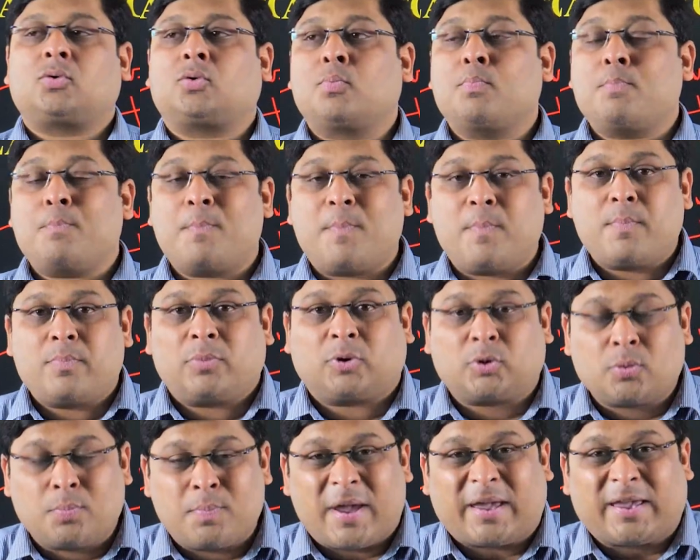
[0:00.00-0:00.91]
To
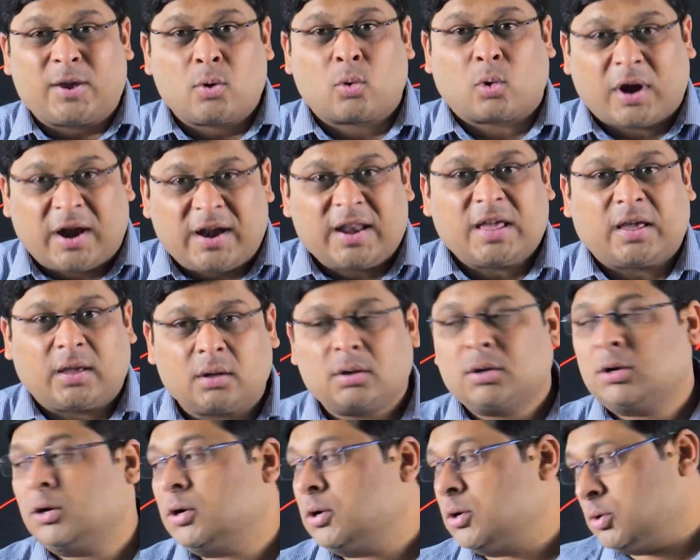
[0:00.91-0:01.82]
make you
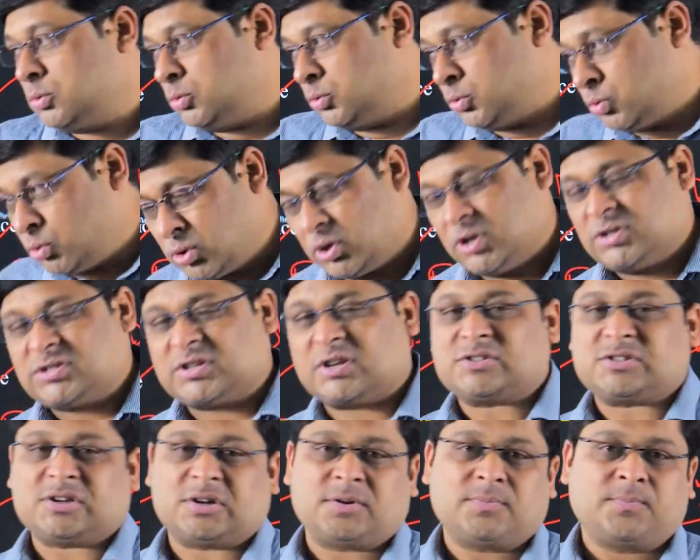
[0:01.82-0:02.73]
ready through
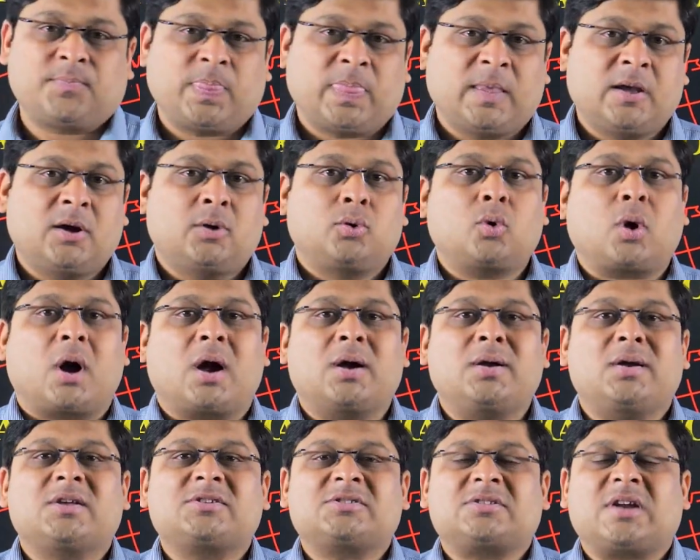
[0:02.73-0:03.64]
discussion to
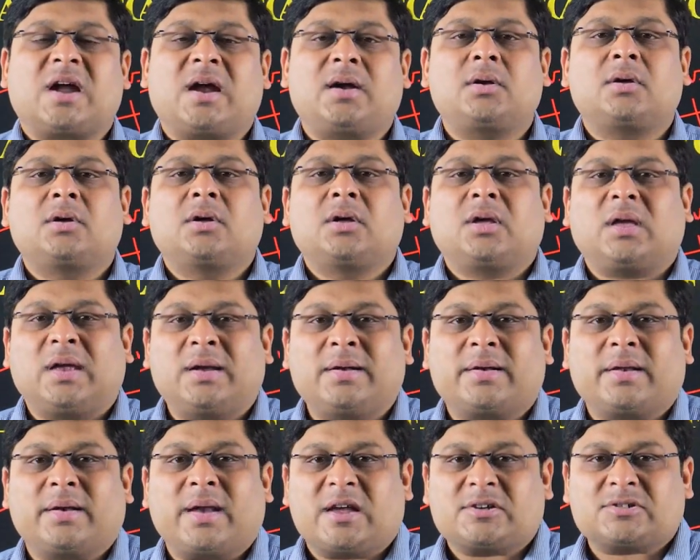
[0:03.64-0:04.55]
understand
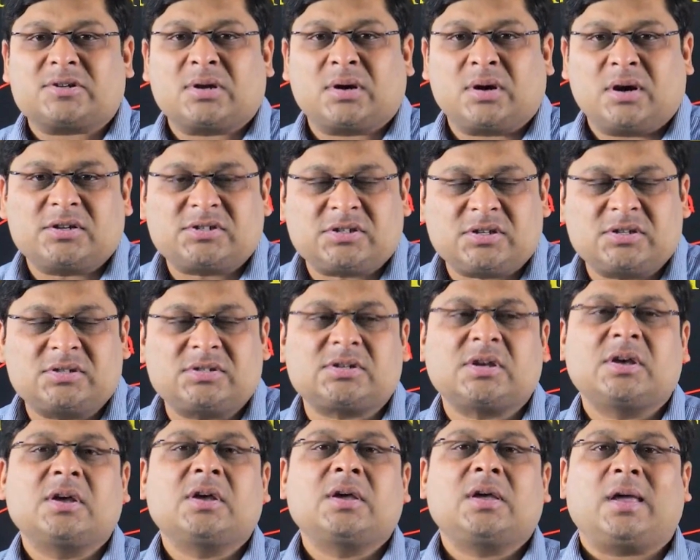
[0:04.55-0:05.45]
international
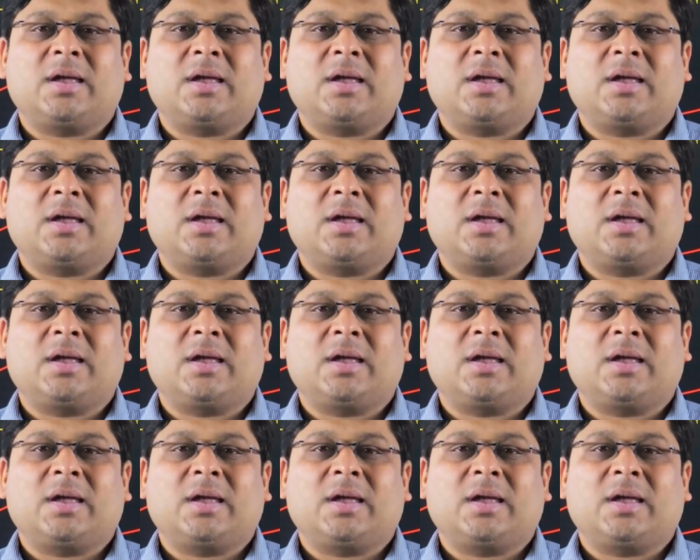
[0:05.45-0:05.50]
relations,